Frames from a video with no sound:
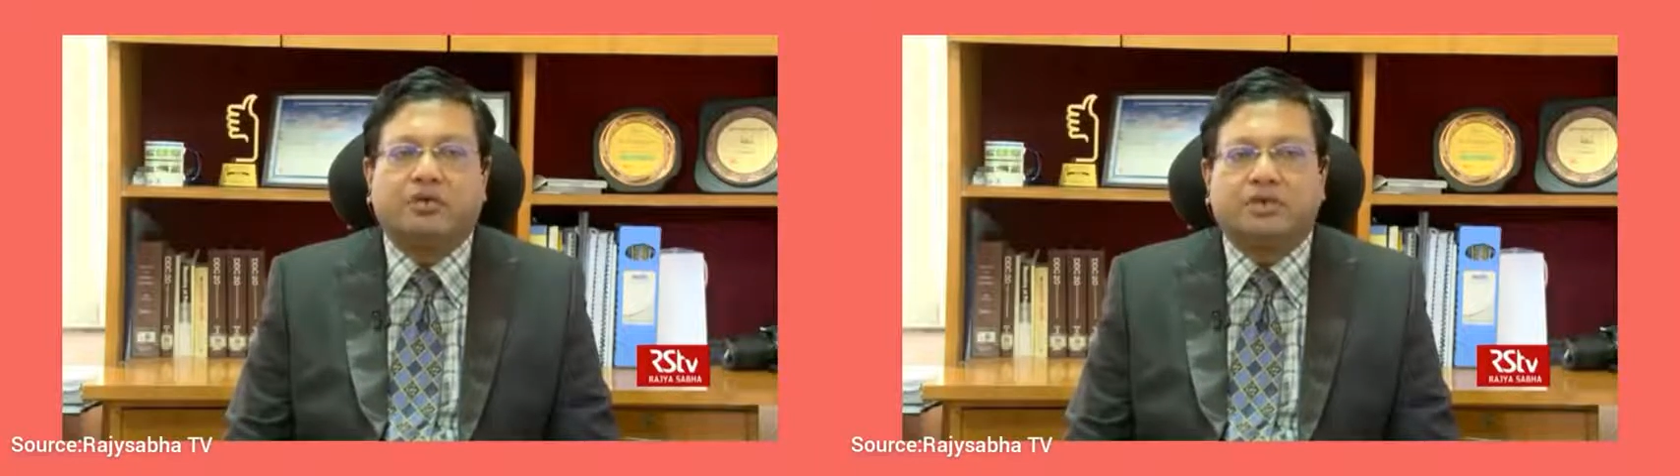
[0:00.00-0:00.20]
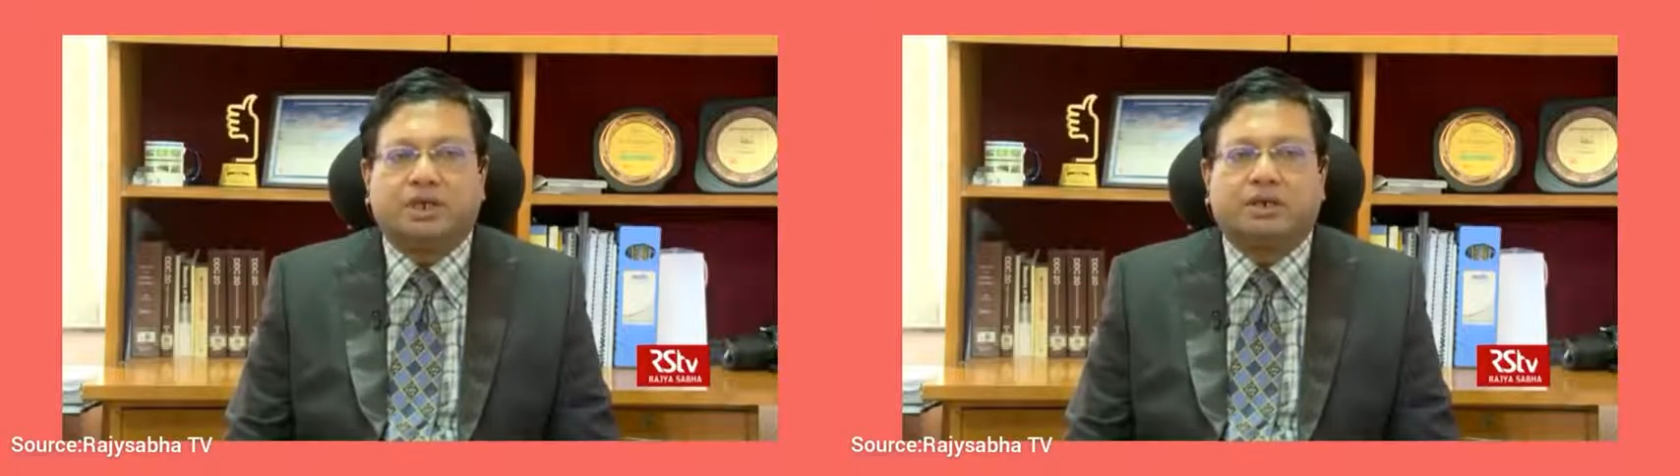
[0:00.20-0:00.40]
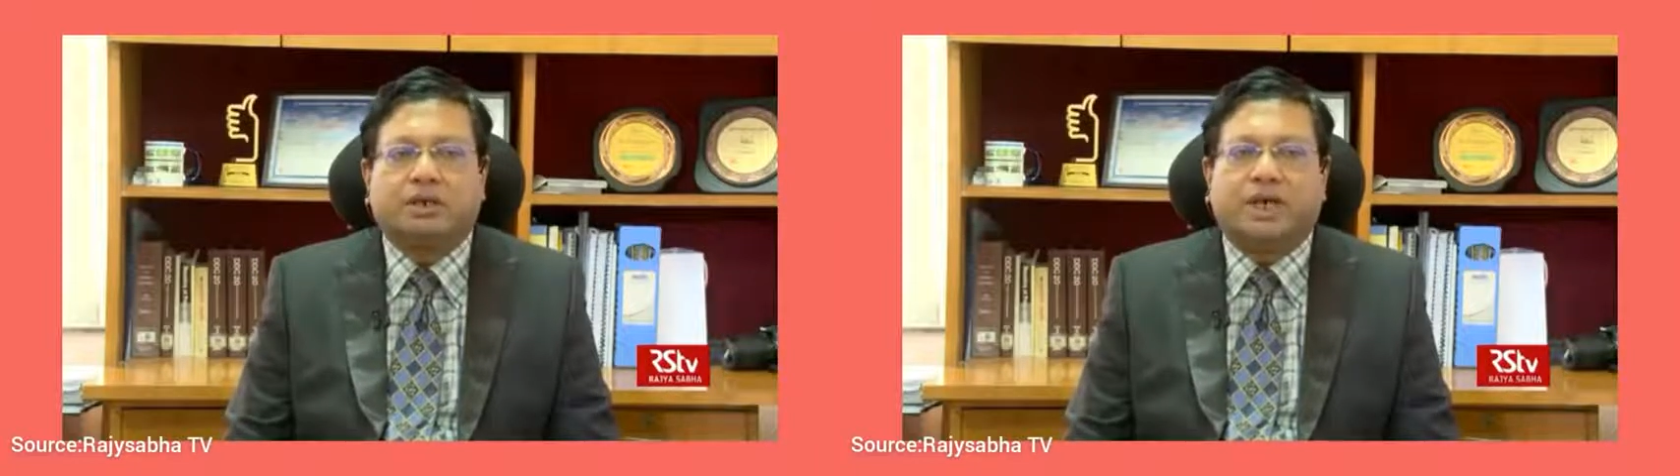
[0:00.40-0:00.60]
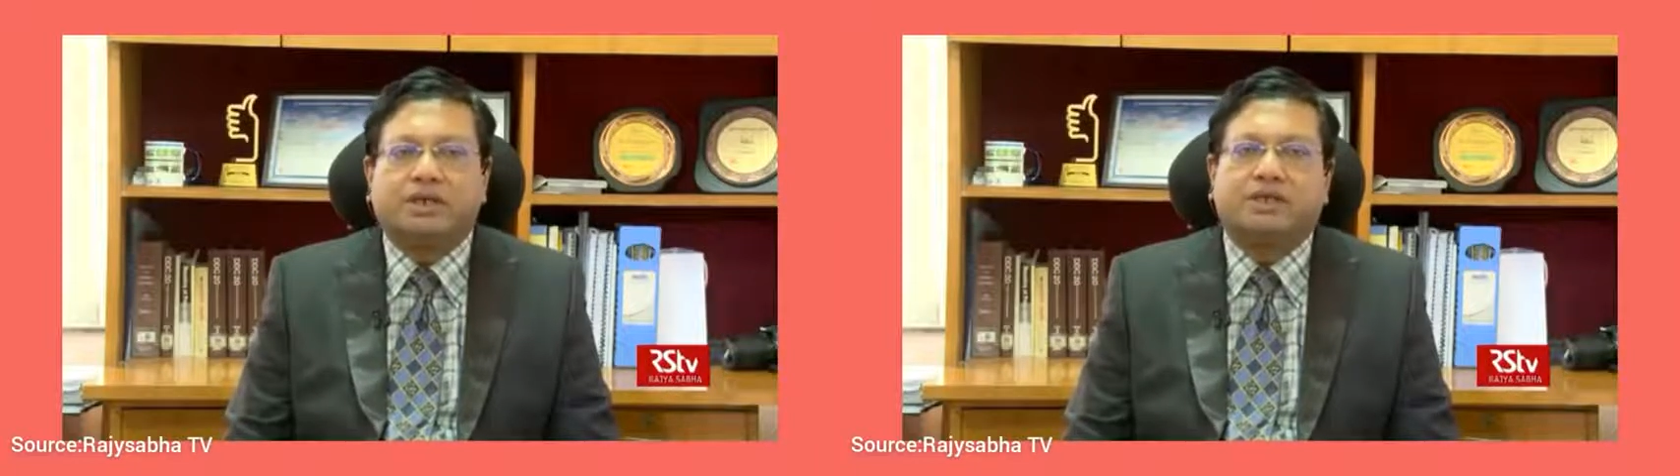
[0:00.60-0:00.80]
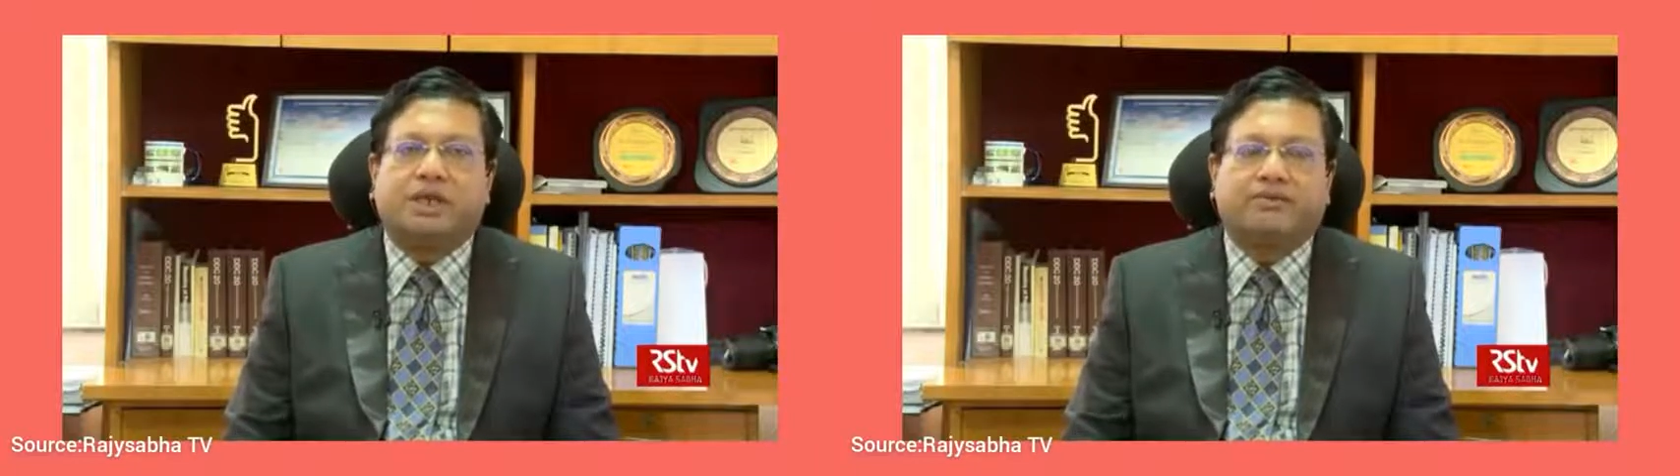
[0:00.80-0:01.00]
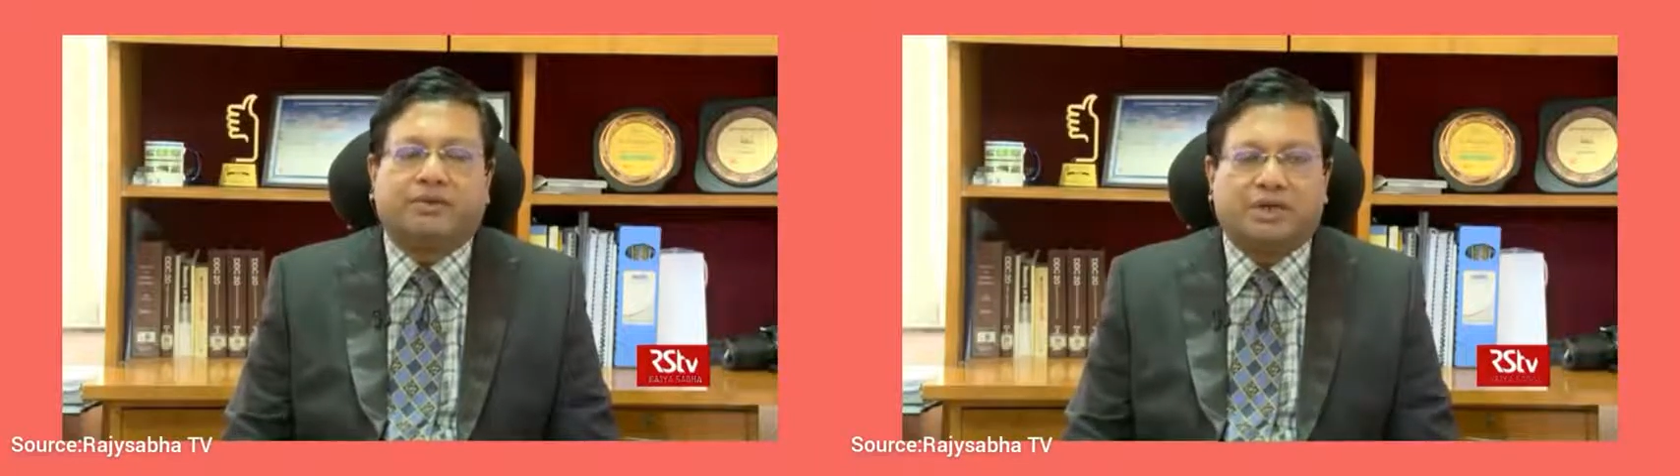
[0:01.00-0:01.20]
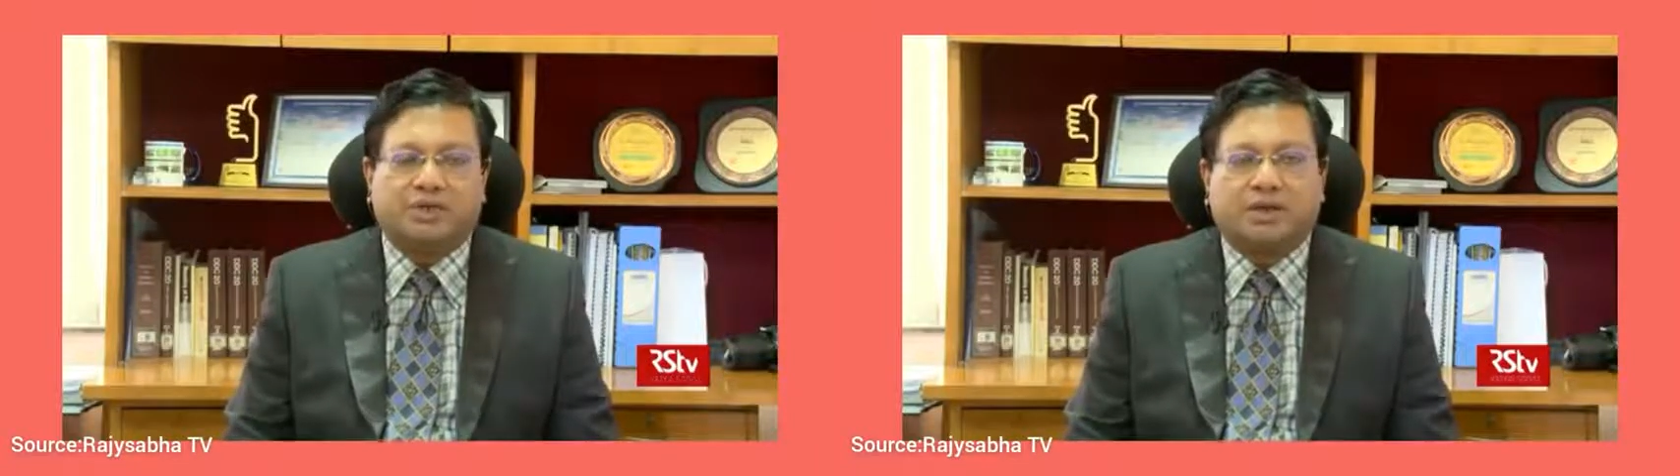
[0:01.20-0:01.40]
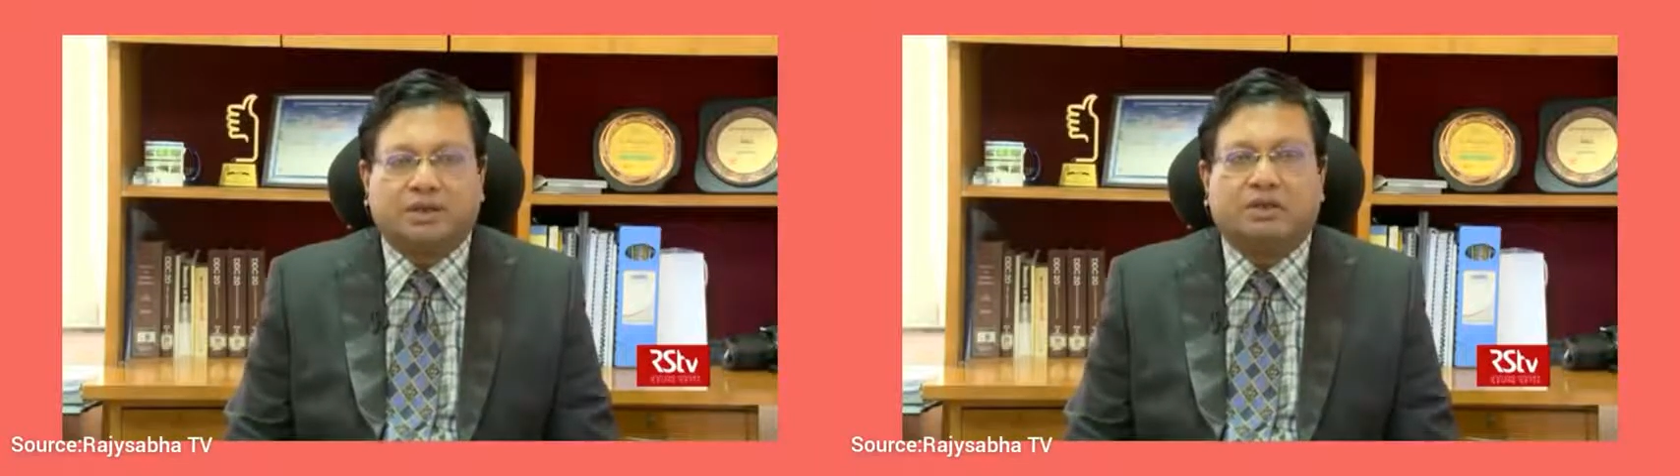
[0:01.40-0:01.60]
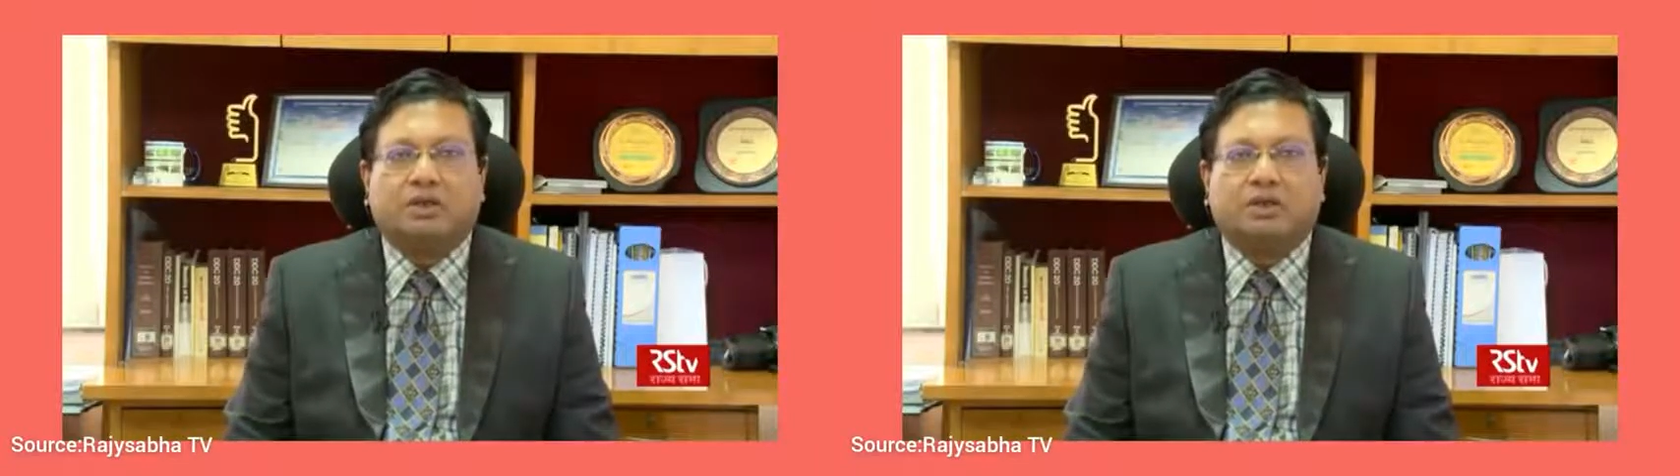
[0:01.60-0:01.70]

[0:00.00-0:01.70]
user gets their FASTag.